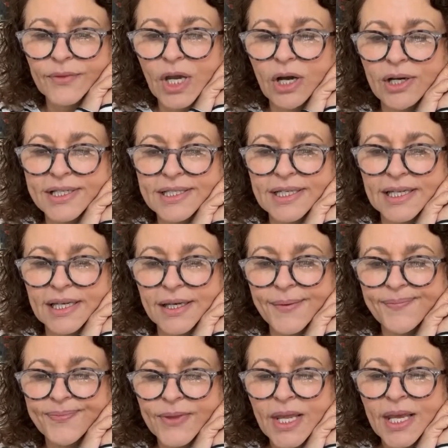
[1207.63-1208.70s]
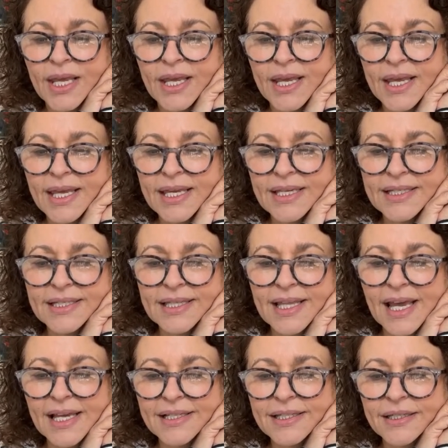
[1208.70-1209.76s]
idea is
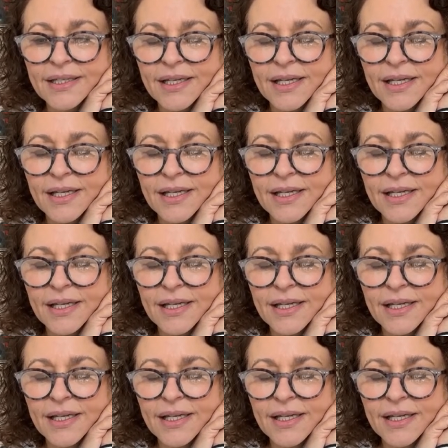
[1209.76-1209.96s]
that